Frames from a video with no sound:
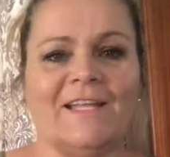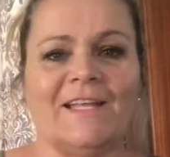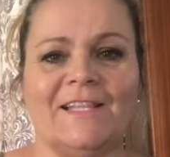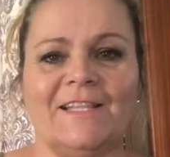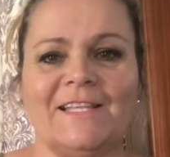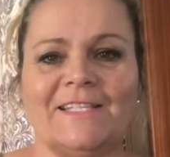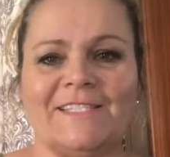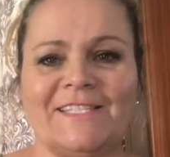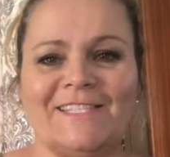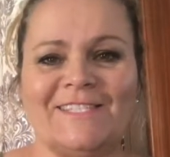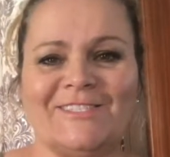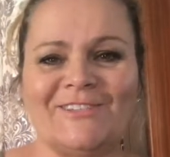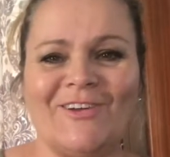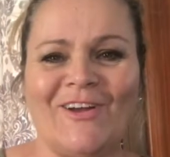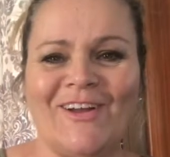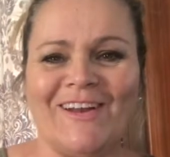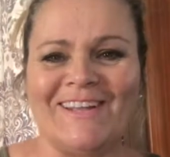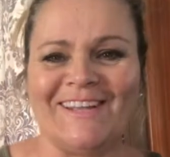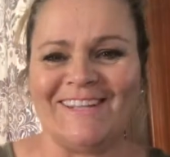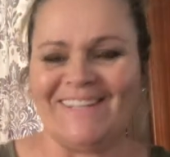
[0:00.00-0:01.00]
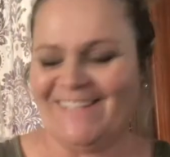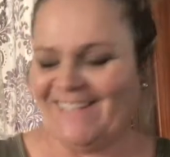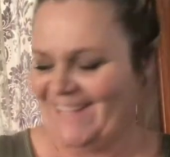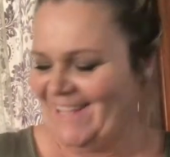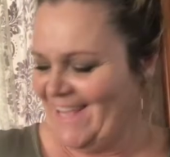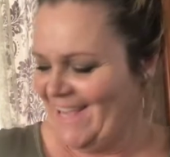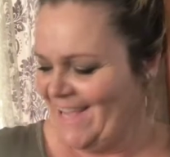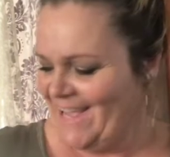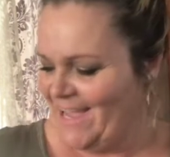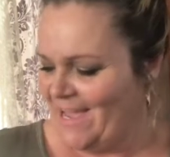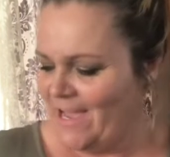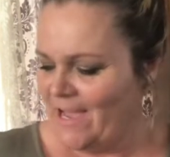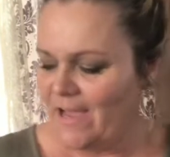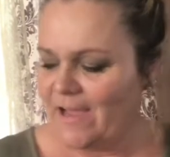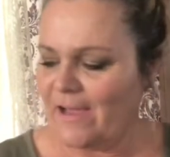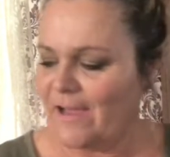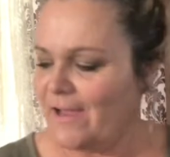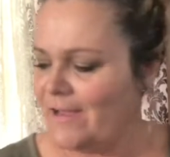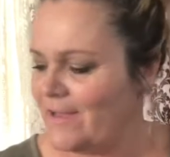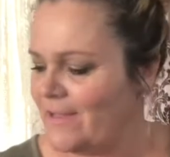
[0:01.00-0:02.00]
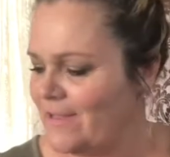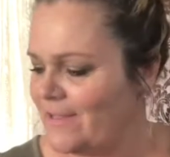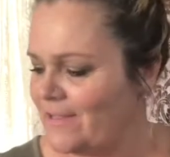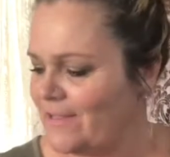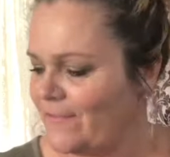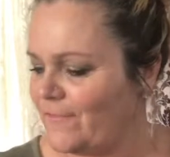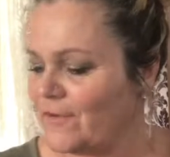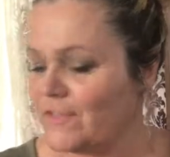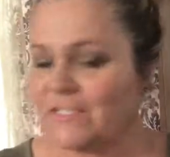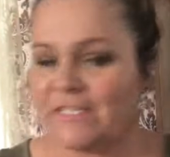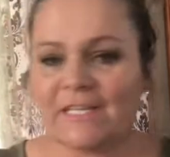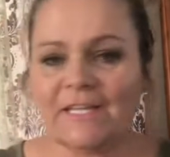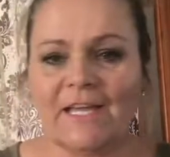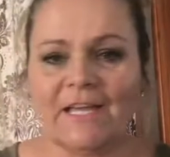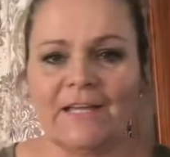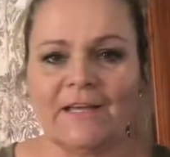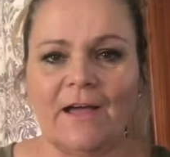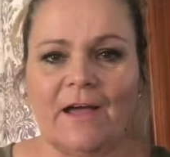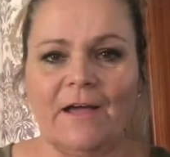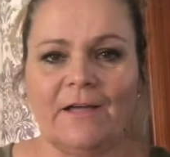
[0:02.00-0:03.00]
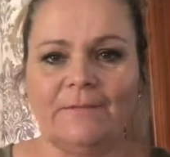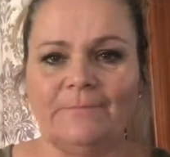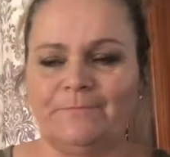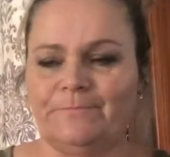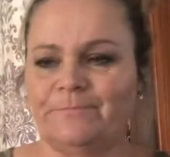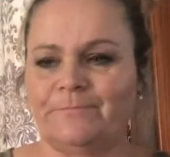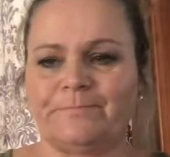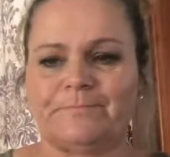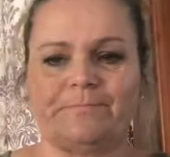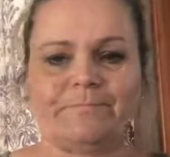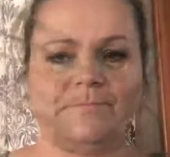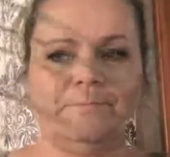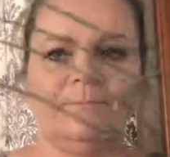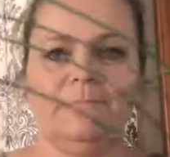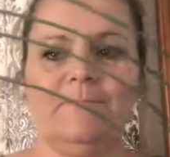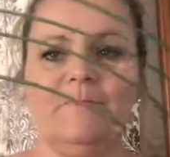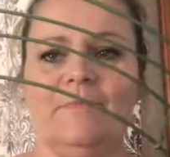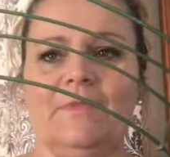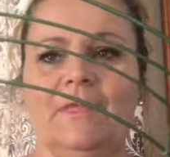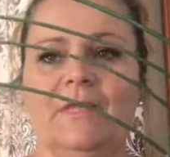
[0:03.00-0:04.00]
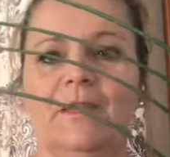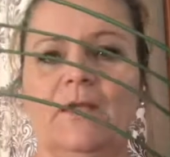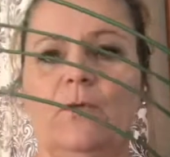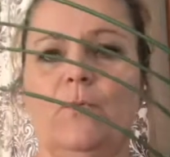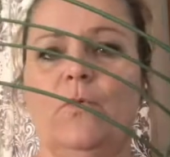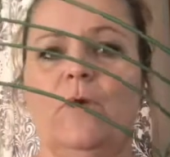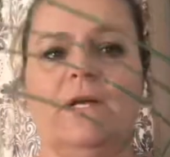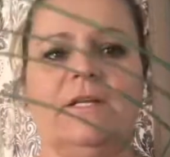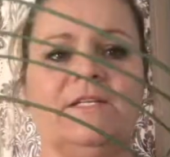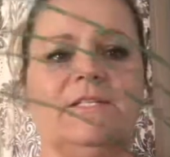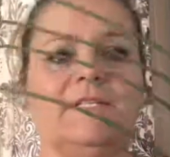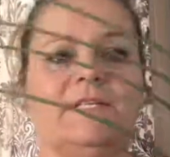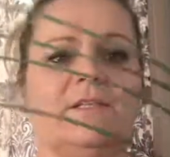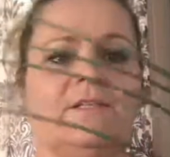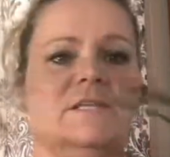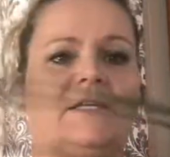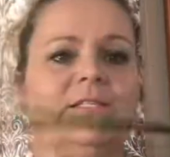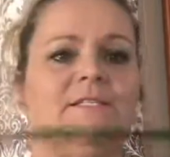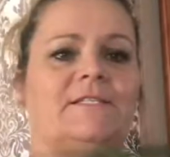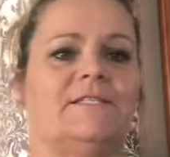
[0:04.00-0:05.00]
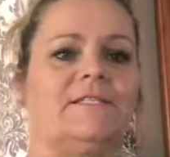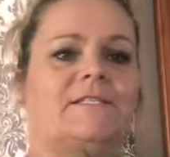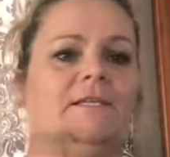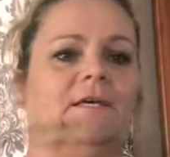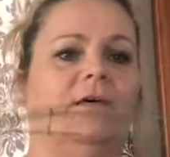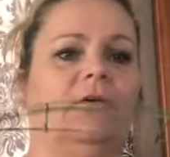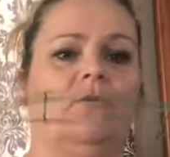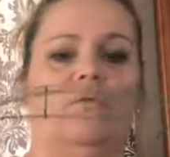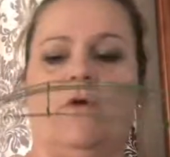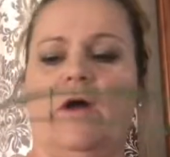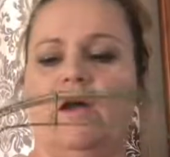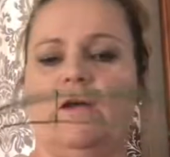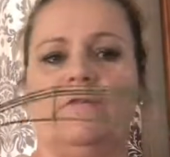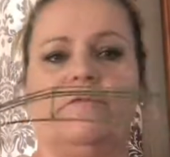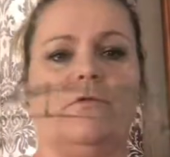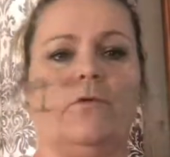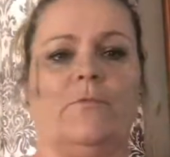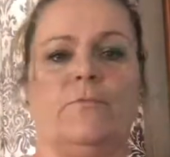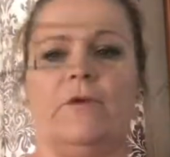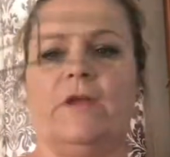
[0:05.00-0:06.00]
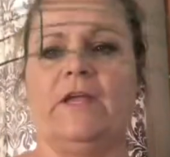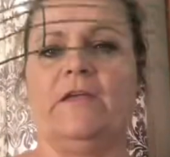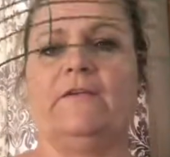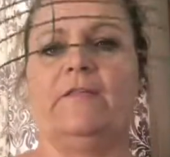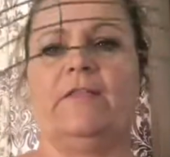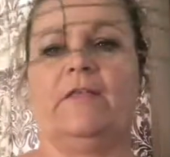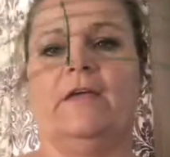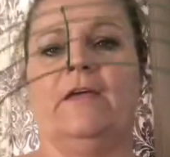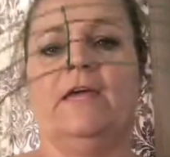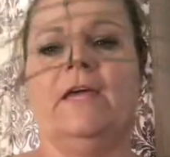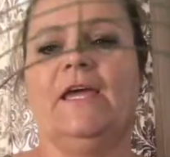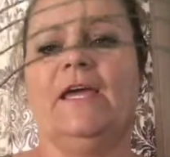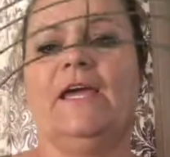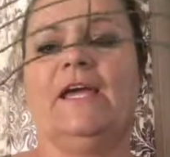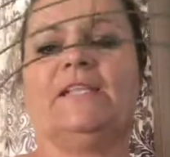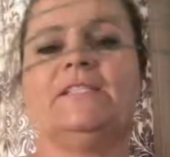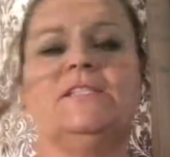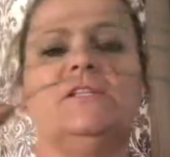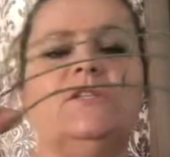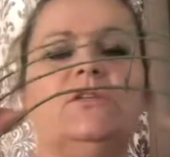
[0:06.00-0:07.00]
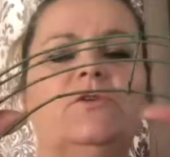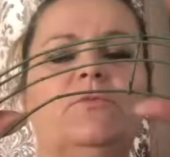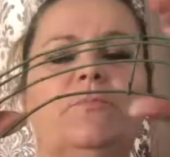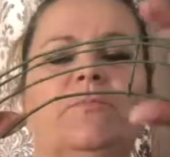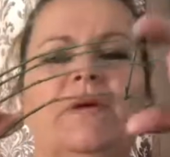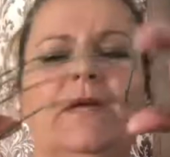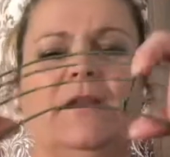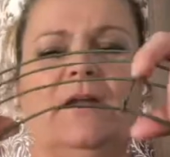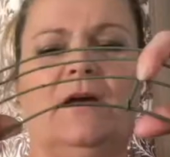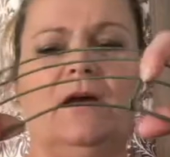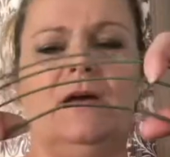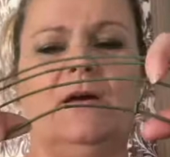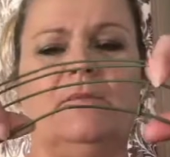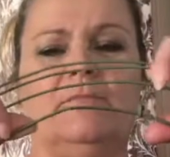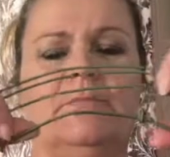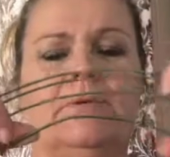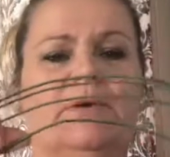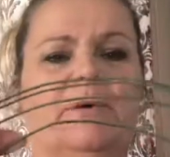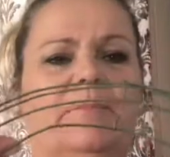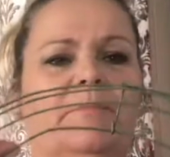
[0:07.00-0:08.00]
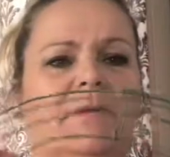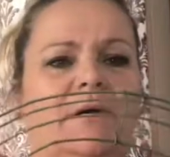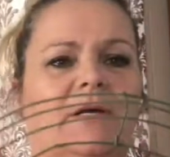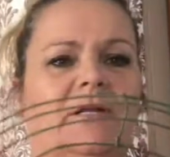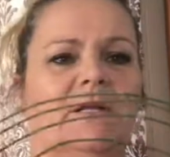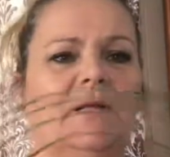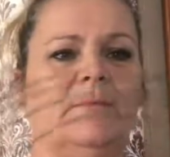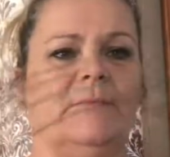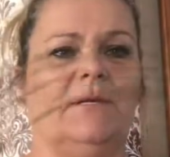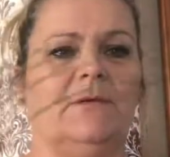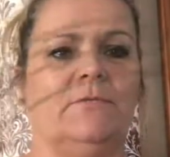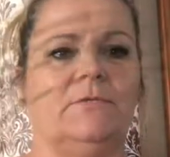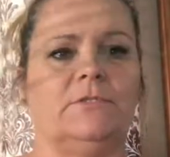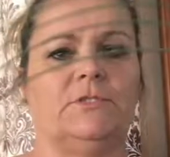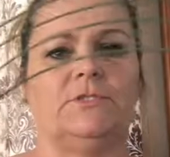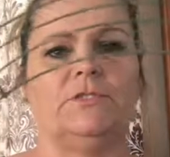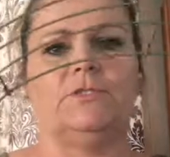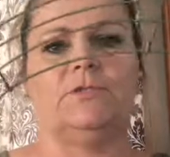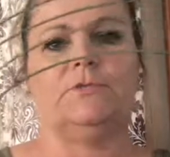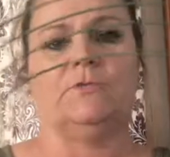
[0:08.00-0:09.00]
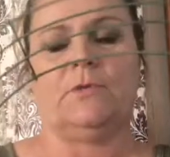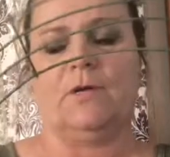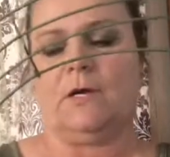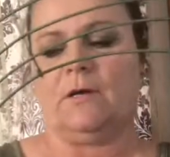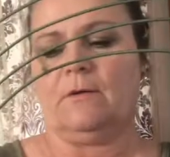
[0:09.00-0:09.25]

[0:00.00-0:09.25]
Let's get started. The first thing I got was this styrofoam wreath. It's a little bent up, but I mean, once you